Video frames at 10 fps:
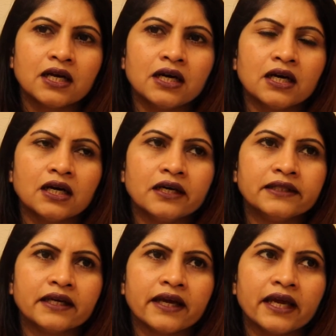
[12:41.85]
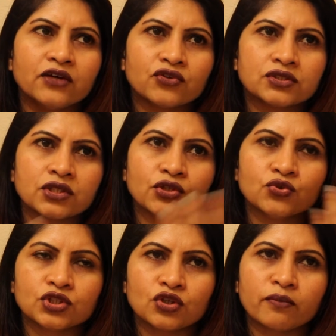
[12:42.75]
uh, the hairdresser
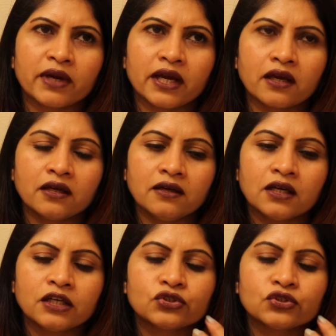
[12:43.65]
use it on my hair